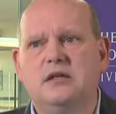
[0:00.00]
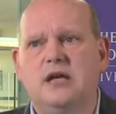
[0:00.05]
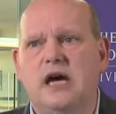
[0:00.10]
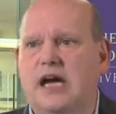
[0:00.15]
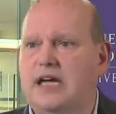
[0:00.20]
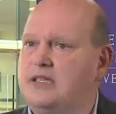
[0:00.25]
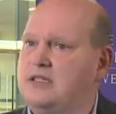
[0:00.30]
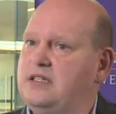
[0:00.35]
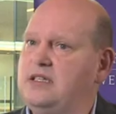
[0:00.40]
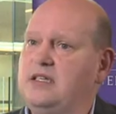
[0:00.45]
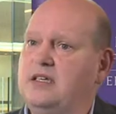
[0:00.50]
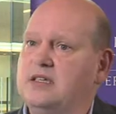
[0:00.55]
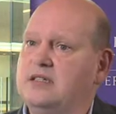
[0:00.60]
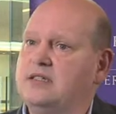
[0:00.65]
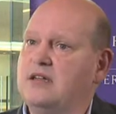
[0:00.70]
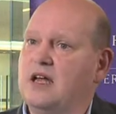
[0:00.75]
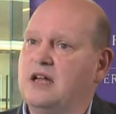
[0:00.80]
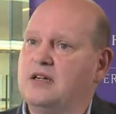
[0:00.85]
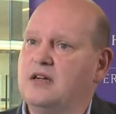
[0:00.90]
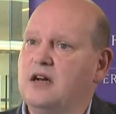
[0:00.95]
IT
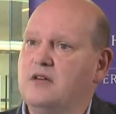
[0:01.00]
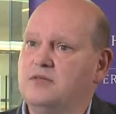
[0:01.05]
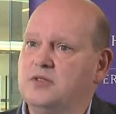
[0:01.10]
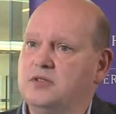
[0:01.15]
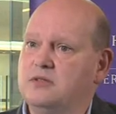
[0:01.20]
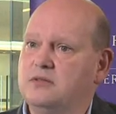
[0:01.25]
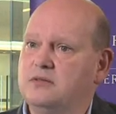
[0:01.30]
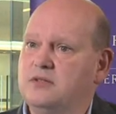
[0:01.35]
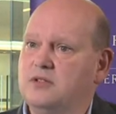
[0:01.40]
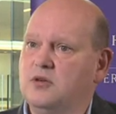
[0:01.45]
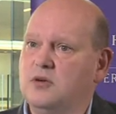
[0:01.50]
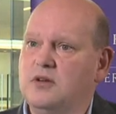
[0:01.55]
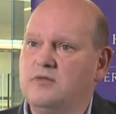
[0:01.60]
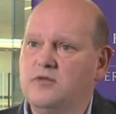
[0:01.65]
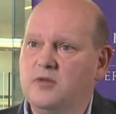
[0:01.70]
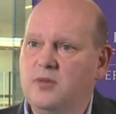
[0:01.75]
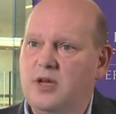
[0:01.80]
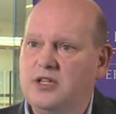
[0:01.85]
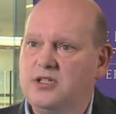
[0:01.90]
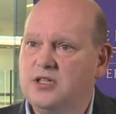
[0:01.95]
is not covered. So
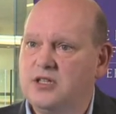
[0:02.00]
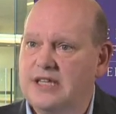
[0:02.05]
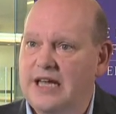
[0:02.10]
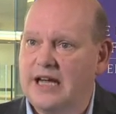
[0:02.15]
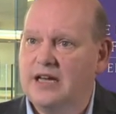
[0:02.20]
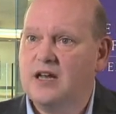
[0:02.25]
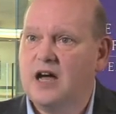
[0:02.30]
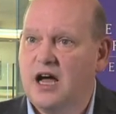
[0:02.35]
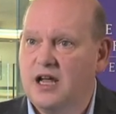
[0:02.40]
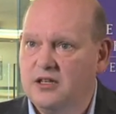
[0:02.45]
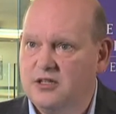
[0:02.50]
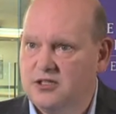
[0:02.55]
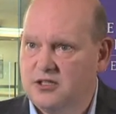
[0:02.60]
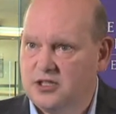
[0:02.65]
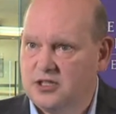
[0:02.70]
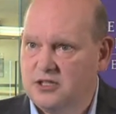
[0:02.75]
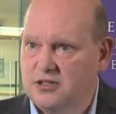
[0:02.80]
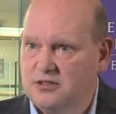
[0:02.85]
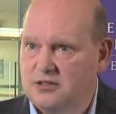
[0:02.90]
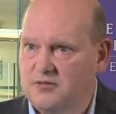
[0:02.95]
information
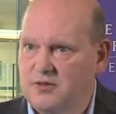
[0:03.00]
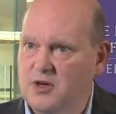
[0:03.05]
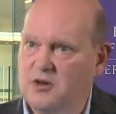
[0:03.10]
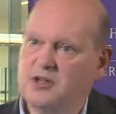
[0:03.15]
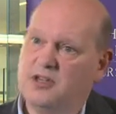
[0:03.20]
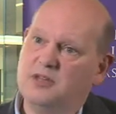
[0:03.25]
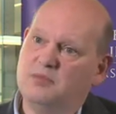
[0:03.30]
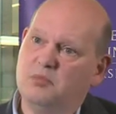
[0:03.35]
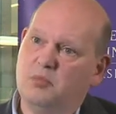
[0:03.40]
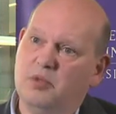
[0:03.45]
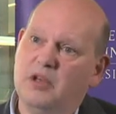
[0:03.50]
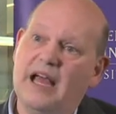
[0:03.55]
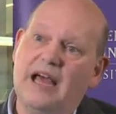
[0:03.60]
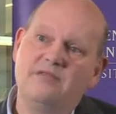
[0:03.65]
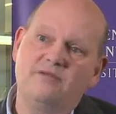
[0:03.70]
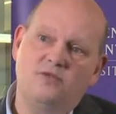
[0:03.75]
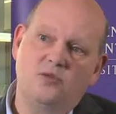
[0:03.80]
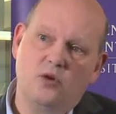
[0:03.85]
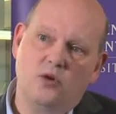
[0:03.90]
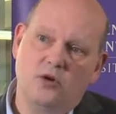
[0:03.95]
technology, the very
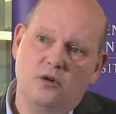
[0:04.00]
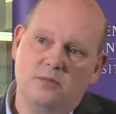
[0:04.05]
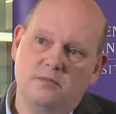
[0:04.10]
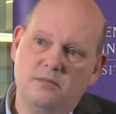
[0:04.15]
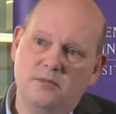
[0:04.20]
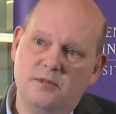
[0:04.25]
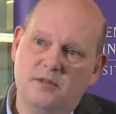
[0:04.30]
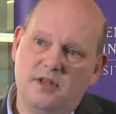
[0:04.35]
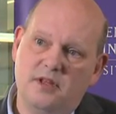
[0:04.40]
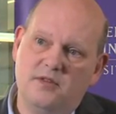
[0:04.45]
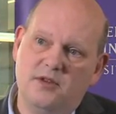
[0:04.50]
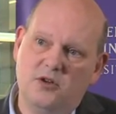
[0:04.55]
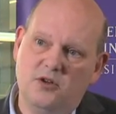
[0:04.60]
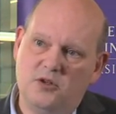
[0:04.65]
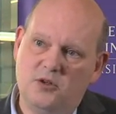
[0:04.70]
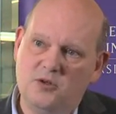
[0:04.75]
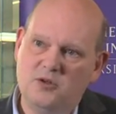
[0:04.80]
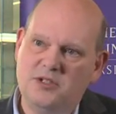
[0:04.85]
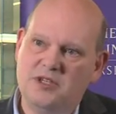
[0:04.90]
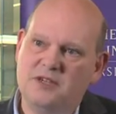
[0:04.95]
platform that they're
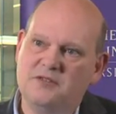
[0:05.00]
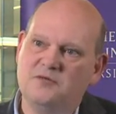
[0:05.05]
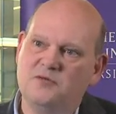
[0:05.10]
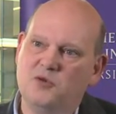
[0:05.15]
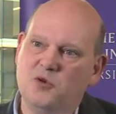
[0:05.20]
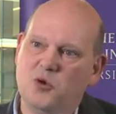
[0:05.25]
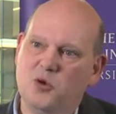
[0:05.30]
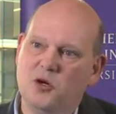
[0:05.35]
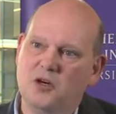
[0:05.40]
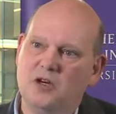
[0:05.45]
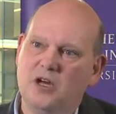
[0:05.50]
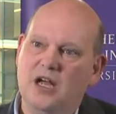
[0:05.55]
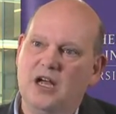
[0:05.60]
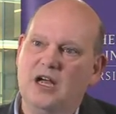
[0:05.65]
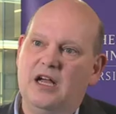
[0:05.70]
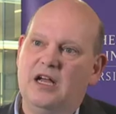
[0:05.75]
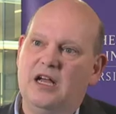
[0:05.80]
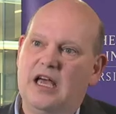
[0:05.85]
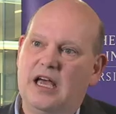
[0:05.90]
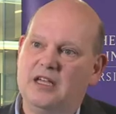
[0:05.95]
using for
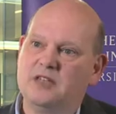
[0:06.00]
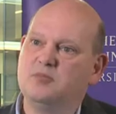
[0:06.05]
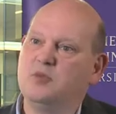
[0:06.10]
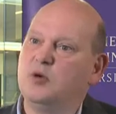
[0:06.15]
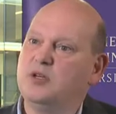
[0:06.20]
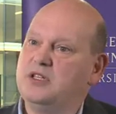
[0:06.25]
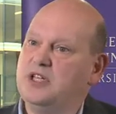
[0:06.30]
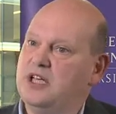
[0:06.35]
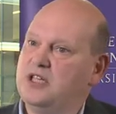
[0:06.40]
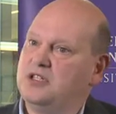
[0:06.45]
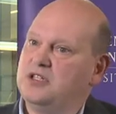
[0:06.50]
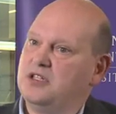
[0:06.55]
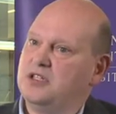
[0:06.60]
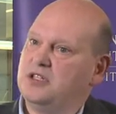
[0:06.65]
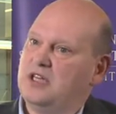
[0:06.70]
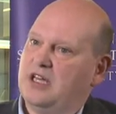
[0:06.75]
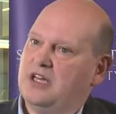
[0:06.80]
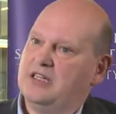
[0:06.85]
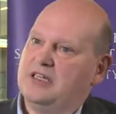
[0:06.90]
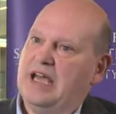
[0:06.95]

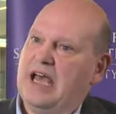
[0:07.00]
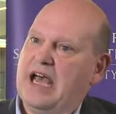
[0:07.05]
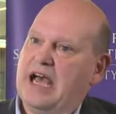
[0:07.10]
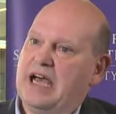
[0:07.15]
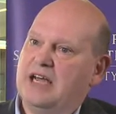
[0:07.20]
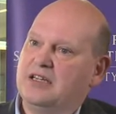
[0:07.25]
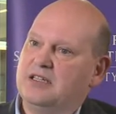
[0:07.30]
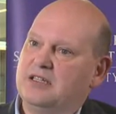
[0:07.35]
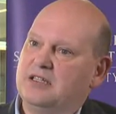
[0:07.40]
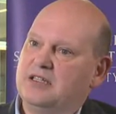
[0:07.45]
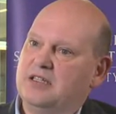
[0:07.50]
exploitation and attack,